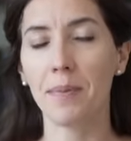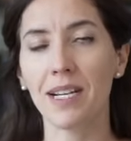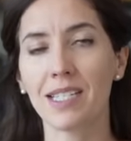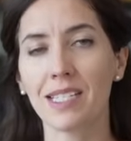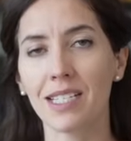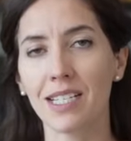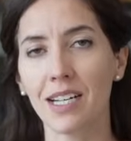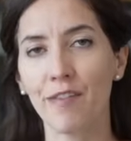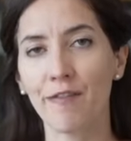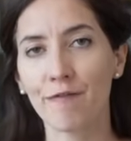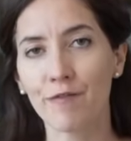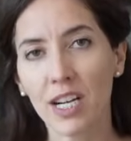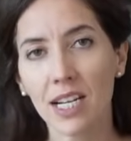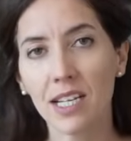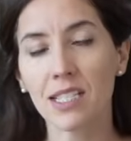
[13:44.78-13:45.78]
But it's a
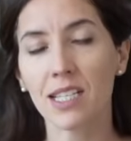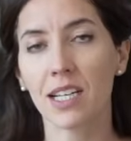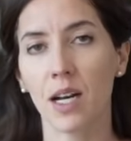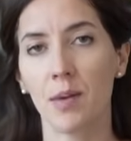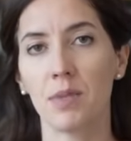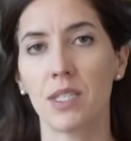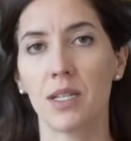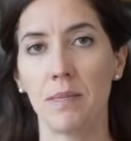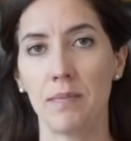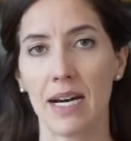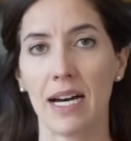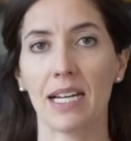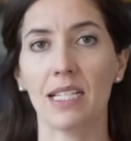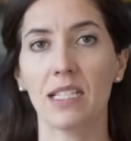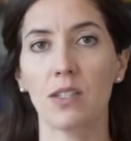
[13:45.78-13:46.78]
phrase that comes to
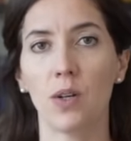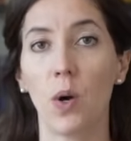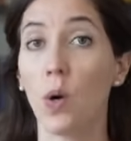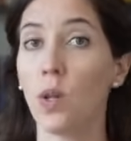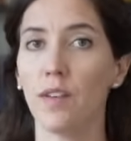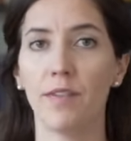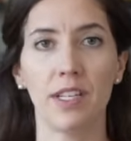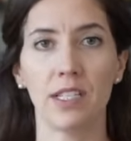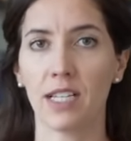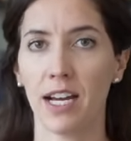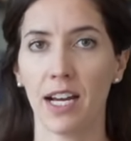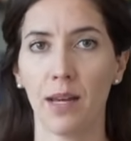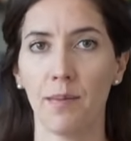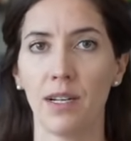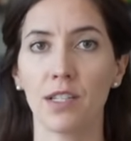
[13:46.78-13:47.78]
mind all of the
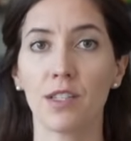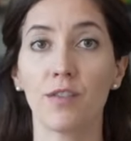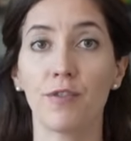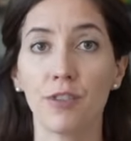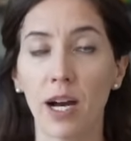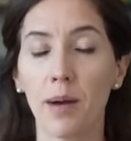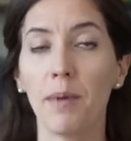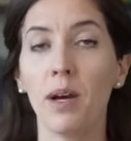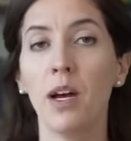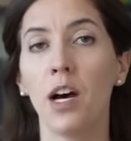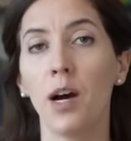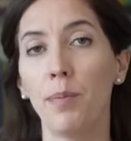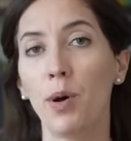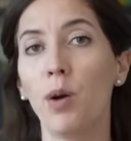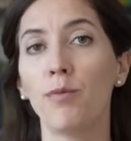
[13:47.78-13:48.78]
time. And it's from
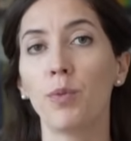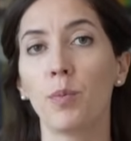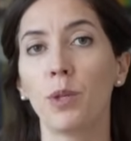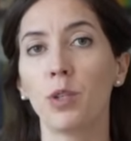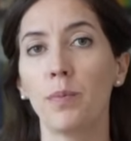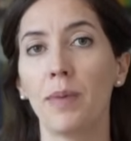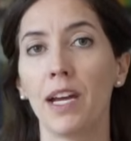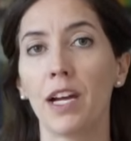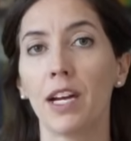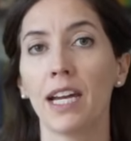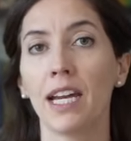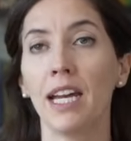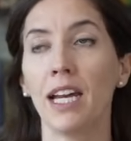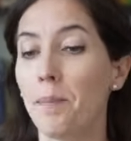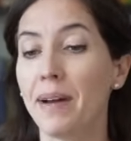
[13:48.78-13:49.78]
a poem from Wendell
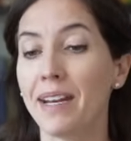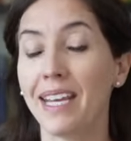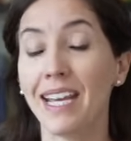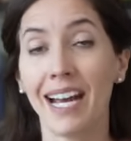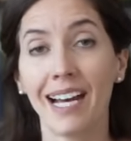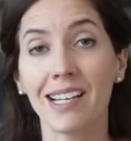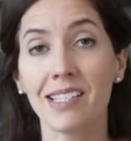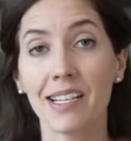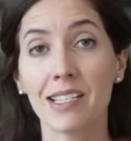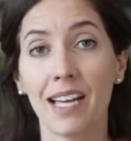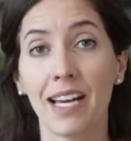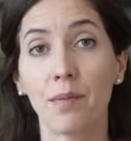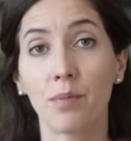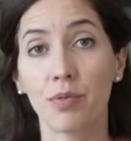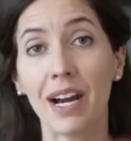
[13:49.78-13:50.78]
Berry, but he has this
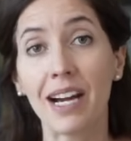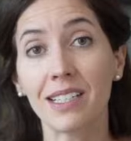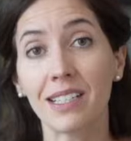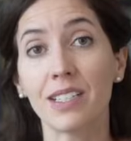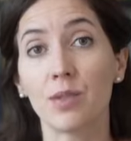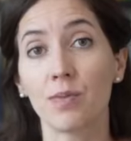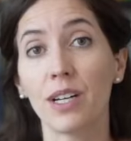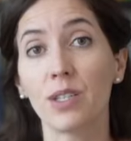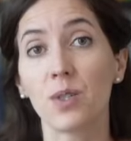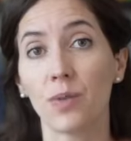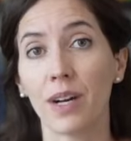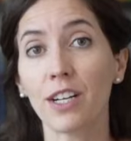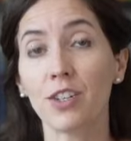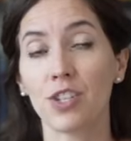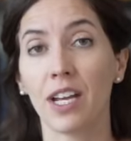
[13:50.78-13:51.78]
line, practice
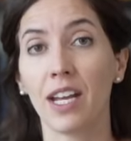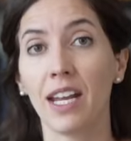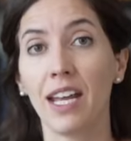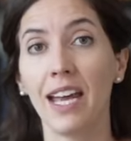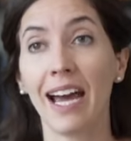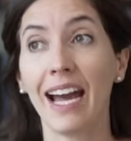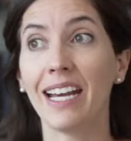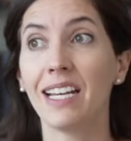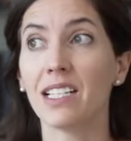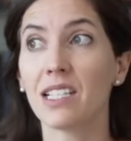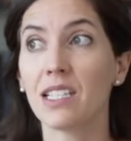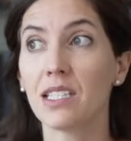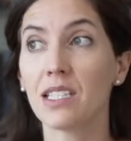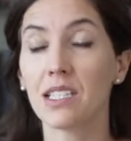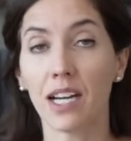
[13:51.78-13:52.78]
resurrection. And it
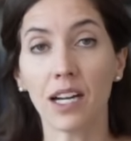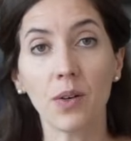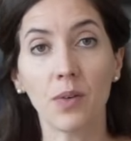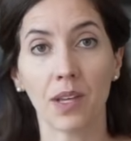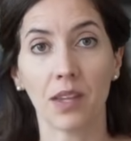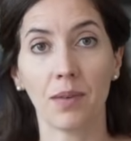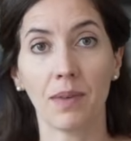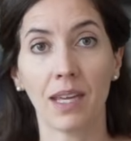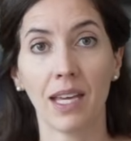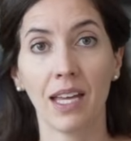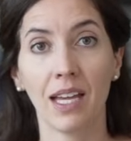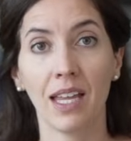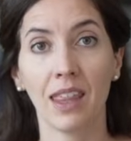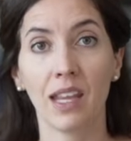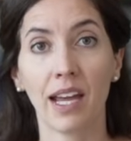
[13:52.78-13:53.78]
stuck with me
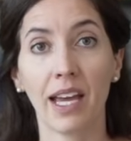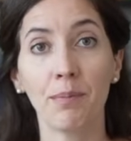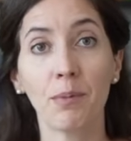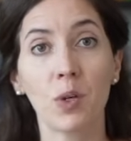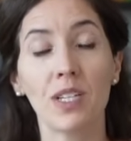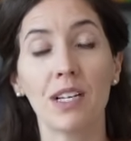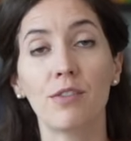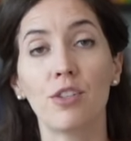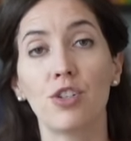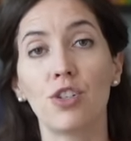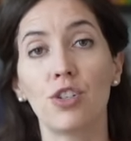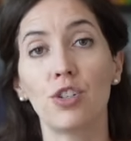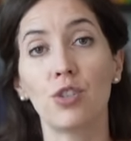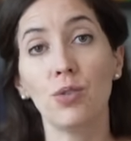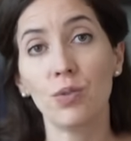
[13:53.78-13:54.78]
that I'm going to have to
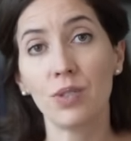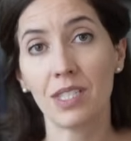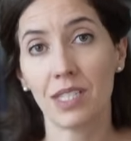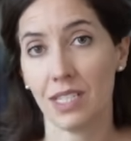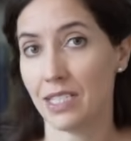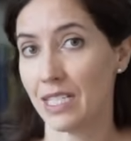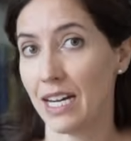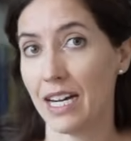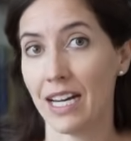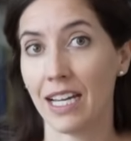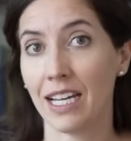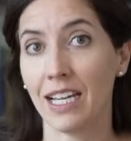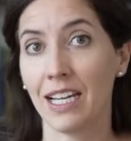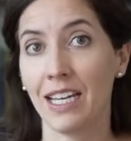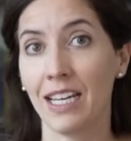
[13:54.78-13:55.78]
choose to
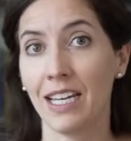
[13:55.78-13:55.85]
die